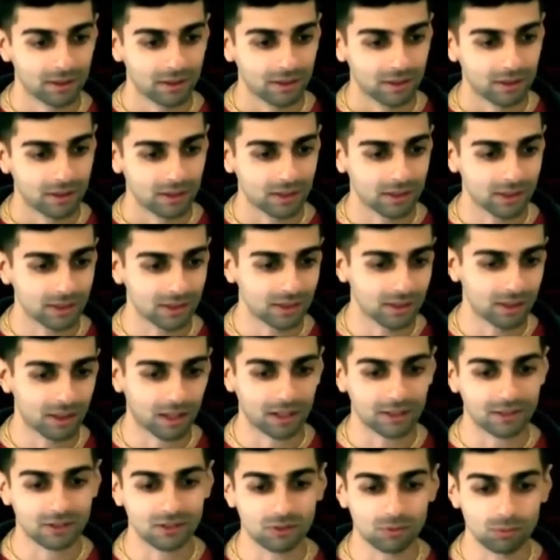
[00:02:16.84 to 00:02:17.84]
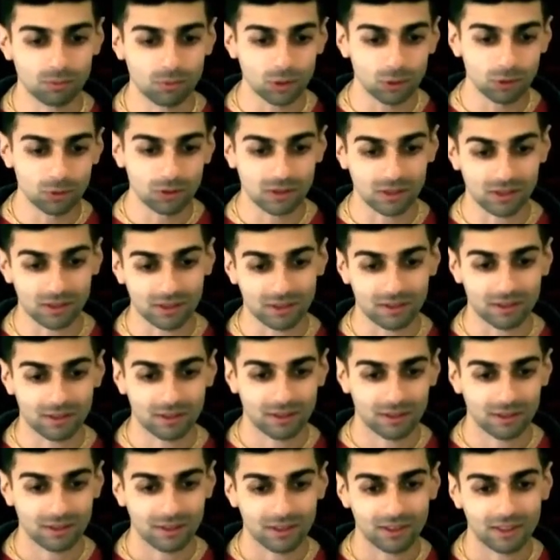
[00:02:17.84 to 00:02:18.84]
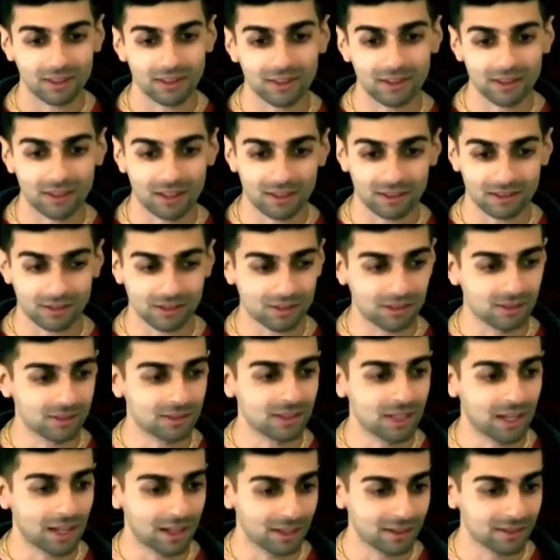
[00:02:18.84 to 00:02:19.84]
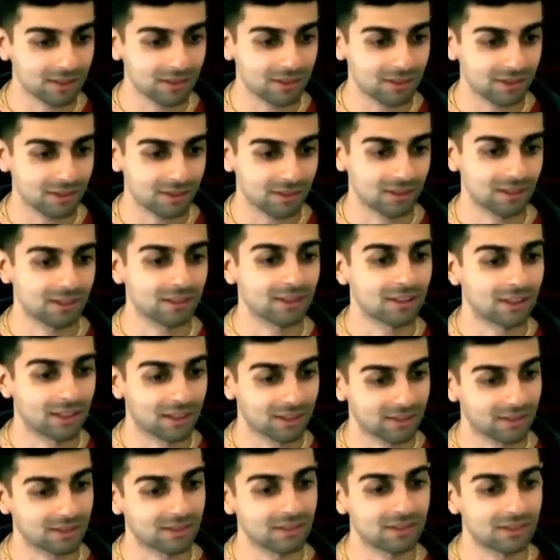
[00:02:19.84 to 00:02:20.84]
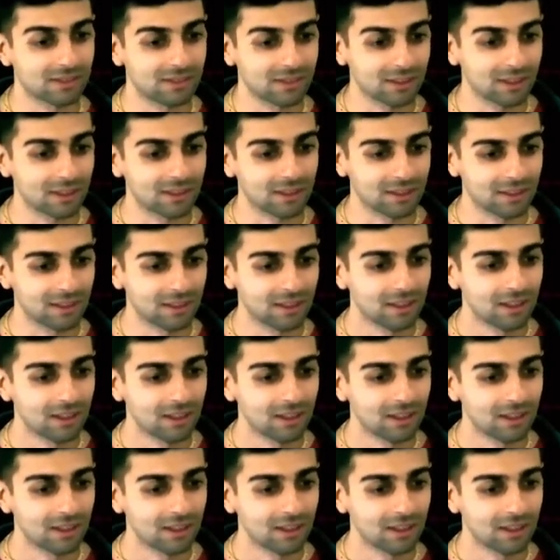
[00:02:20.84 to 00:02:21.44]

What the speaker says: He likes music. He likes to dance. He likes to sing.